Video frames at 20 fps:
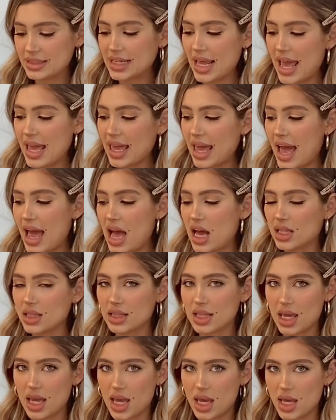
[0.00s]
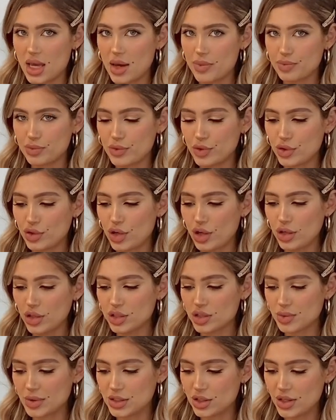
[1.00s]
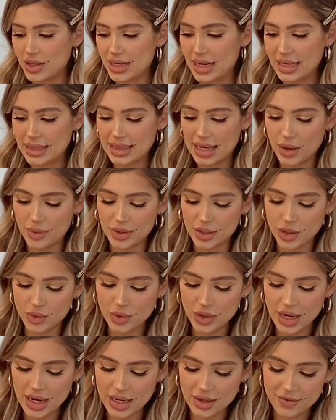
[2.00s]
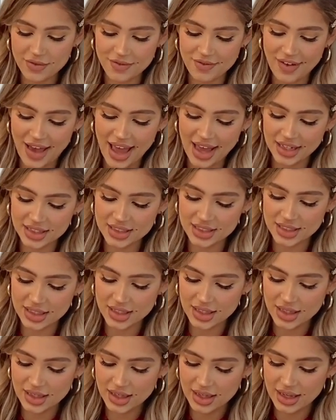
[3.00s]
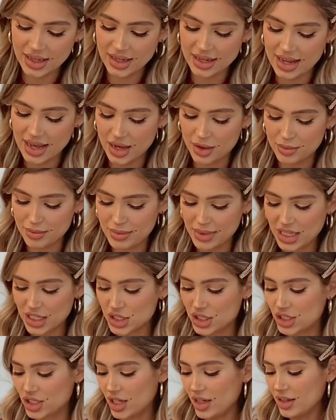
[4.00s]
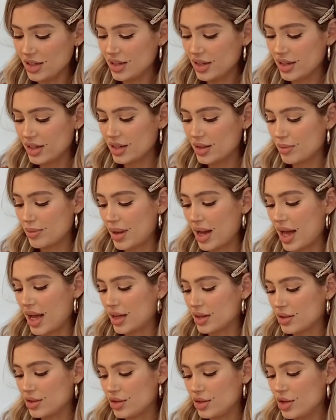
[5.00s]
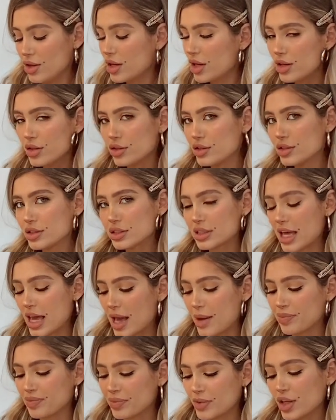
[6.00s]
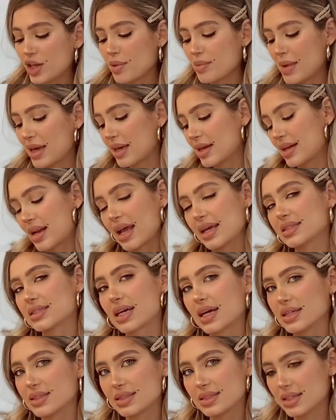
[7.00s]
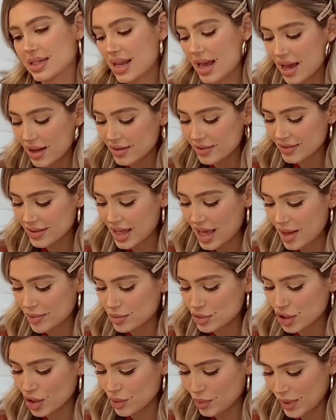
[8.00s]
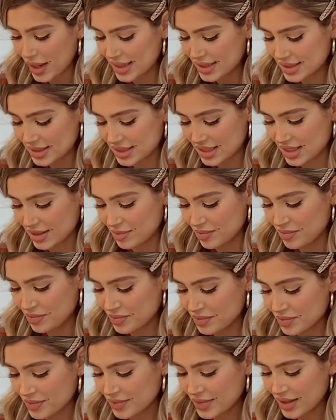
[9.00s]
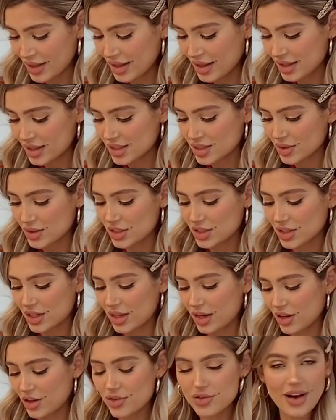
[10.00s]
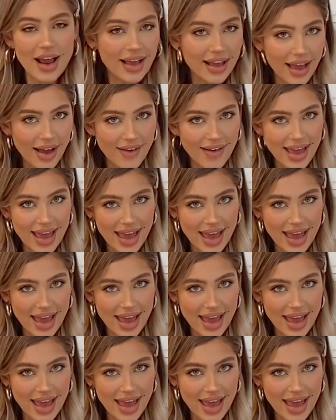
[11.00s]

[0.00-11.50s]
to take out the yolks. We don't need that, we don't want any fat in our mixture, but you can use them, you can make a nice custard out of them, don't waste it. So we're just going to crack our